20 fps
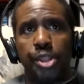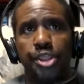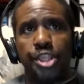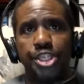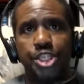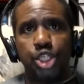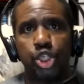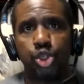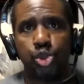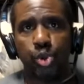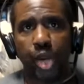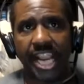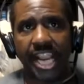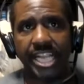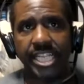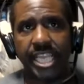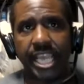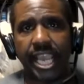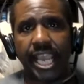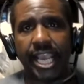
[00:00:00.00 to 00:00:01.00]
the
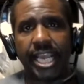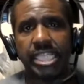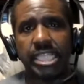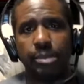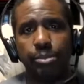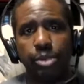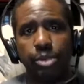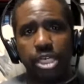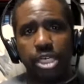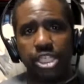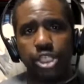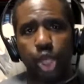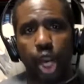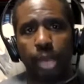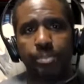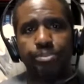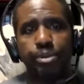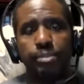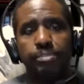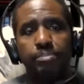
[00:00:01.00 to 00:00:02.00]
training, and I'm going to
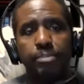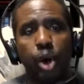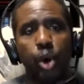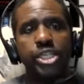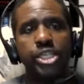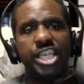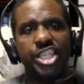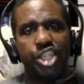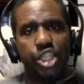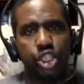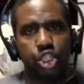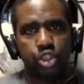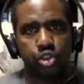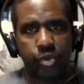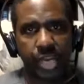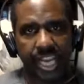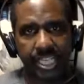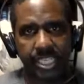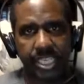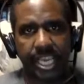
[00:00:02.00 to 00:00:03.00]
start promoting the
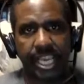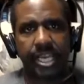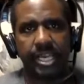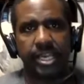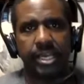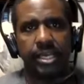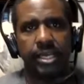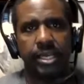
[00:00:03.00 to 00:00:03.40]
training